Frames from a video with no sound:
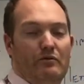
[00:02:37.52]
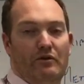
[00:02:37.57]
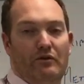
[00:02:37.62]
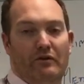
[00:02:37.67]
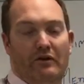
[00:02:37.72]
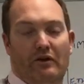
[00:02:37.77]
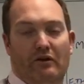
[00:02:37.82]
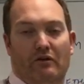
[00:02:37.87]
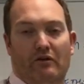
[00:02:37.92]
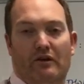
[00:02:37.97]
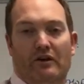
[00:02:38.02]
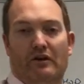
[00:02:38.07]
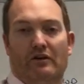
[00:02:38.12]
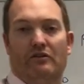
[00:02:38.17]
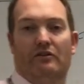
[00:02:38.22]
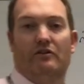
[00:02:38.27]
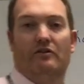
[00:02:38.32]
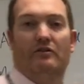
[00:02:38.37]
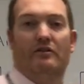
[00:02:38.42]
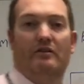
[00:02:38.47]

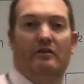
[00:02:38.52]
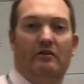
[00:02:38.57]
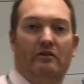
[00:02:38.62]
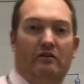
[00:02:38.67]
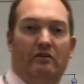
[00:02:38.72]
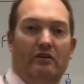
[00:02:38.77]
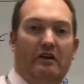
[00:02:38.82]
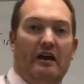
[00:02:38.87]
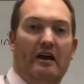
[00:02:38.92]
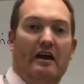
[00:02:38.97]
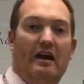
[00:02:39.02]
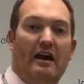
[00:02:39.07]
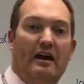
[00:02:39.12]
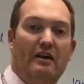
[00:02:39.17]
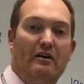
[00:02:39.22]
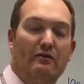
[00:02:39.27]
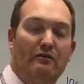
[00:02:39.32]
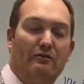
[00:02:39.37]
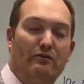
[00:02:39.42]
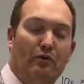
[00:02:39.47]
increase to get a
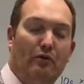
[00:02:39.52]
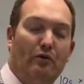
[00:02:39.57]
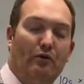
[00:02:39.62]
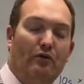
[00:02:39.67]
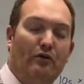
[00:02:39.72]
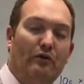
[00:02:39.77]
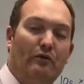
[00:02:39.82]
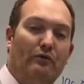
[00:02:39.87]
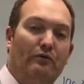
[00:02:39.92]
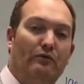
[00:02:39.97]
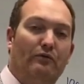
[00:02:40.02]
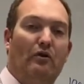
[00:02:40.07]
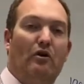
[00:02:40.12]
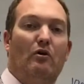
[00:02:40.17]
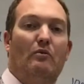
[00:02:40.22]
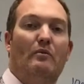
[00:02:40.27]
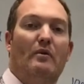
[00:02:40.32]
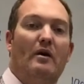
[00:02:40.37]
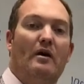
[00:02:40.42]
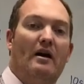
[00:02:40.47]
force
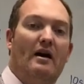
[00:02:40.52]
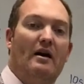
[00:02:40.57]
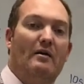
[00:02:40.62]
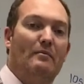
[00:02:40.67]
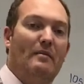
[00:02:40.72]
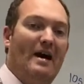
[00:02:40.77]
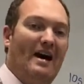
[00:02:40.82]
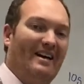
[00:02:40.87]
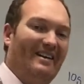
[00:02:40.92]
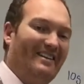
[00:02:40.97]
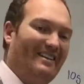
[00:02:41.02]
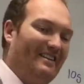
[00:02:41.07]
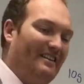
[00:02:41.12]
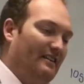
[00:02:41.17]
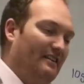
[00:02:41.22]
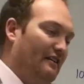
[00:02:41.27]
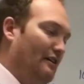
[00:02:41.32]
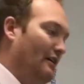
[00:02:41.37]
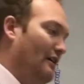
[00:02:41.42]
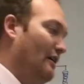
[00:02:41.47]
from a mass.
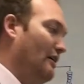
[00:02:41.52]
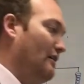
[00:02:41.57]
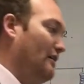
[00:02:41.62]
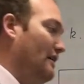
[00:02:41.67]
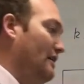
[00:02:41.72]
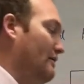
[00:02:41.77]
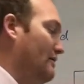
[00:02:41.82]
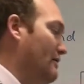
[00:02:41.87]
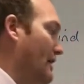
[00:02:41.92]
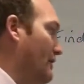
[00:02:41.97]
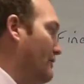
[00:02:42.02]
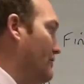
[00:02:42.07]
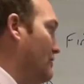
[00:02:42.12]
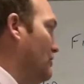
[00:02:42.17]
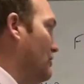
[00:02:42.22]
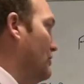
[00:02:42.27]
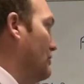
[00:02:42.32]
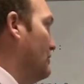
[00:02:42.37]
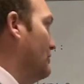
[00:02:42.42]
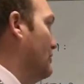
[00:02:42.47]
I'll leave that for you
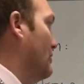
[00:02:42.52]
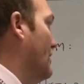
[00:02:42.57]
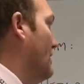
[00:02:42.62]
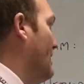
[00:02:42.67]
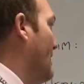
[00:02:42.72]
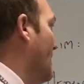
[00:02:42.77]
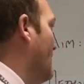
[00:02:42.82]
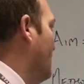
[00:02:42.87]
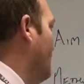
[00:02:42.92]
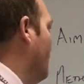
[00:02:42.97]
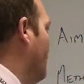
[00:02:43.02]
to find out.